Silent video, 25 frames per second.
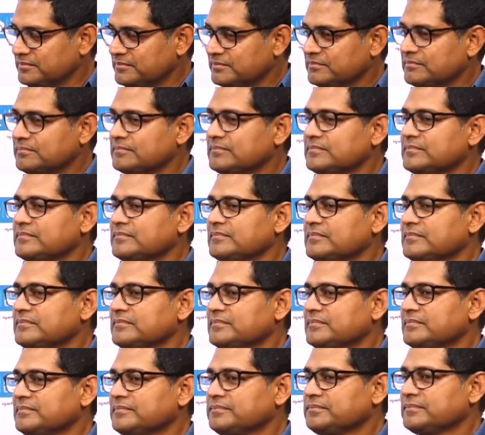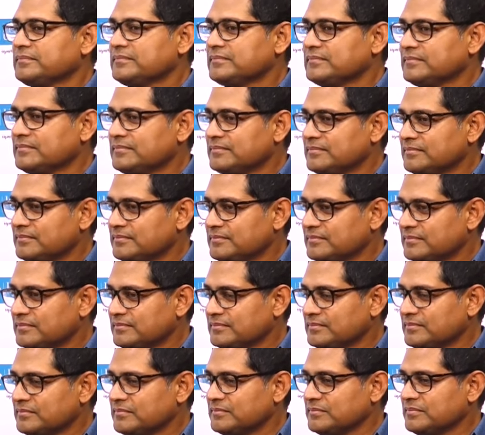
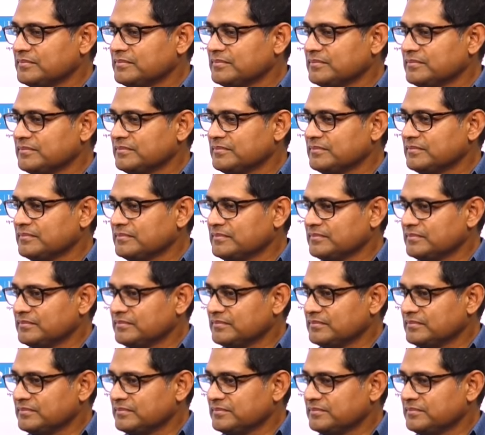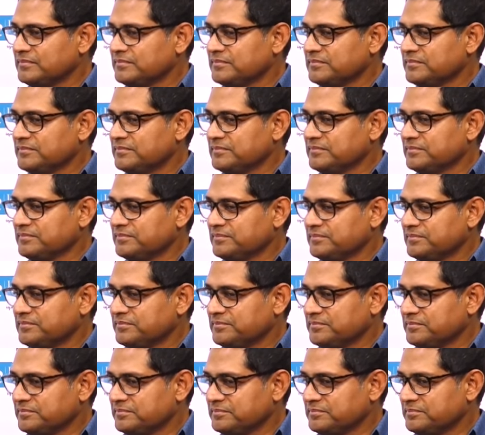
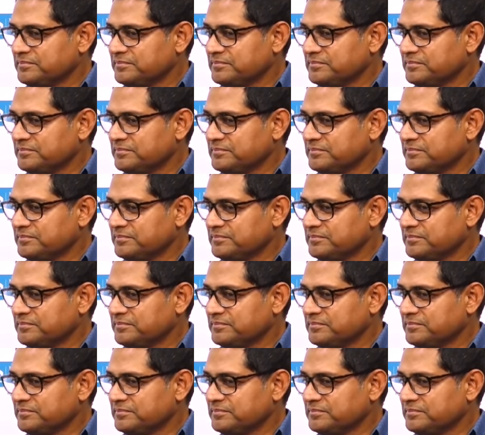(not speaking)